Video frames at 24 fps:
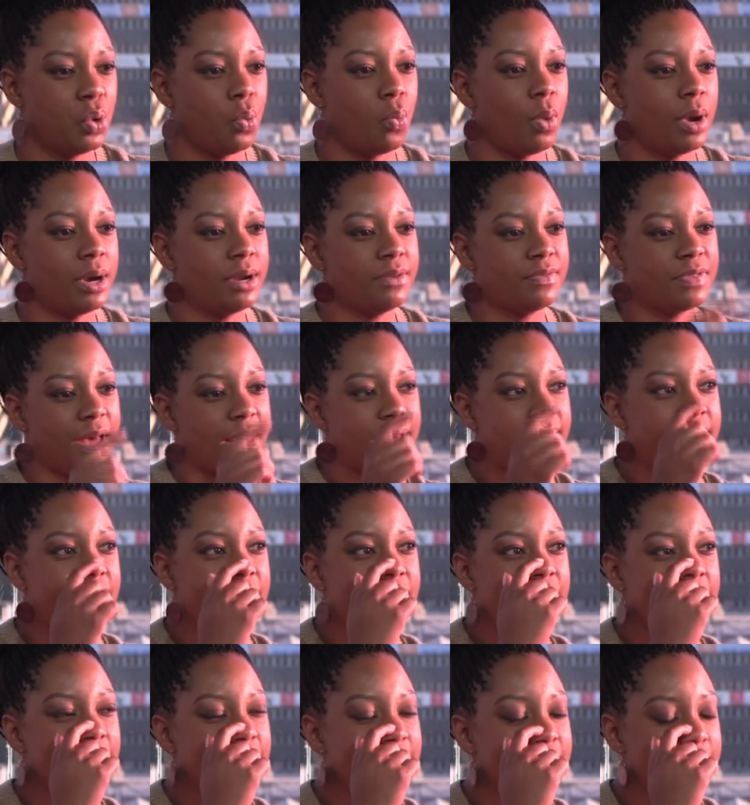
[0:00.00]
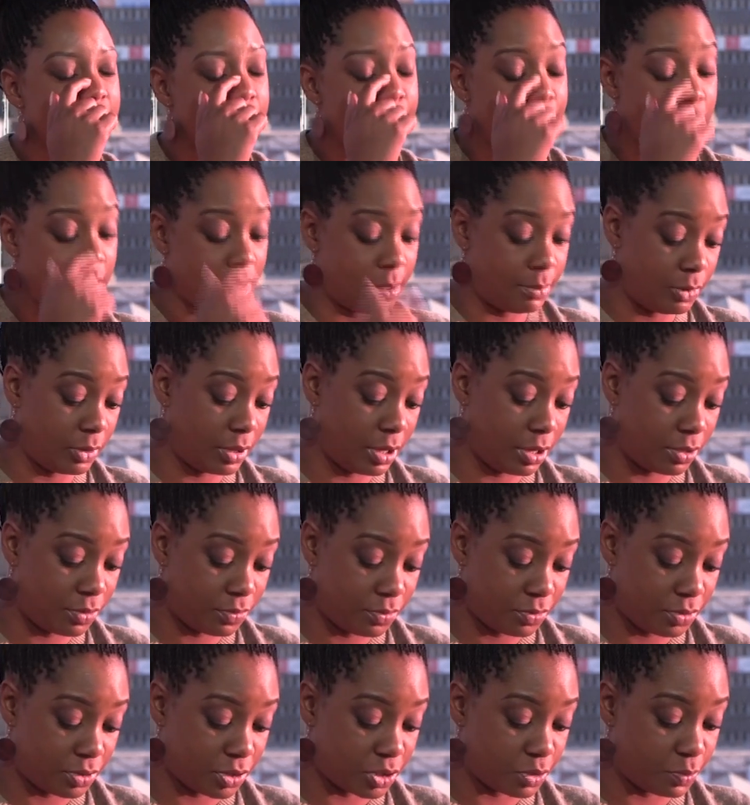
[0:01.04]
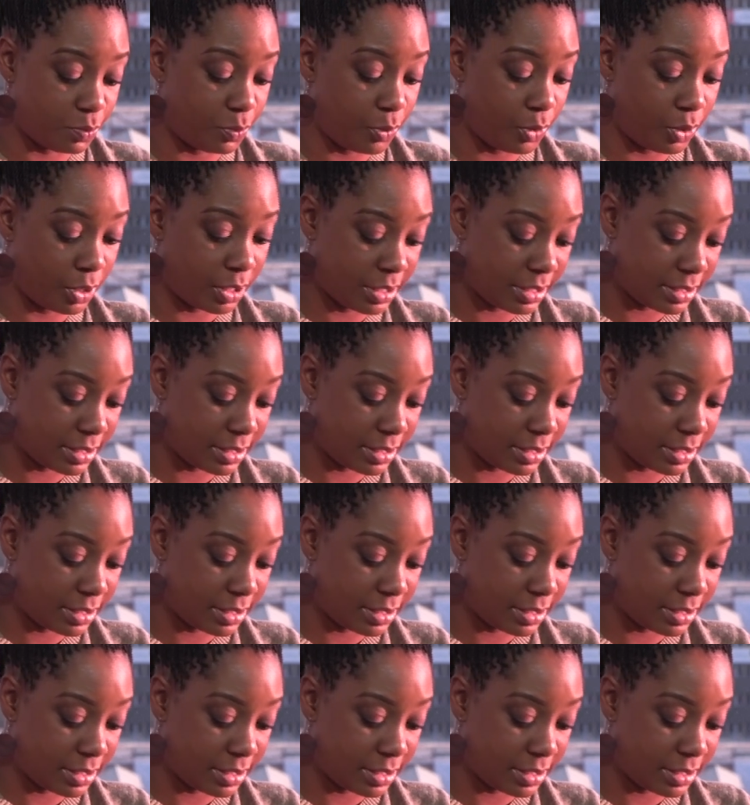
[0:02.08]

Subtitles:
one of the other things, I mean, I'm looking through this book,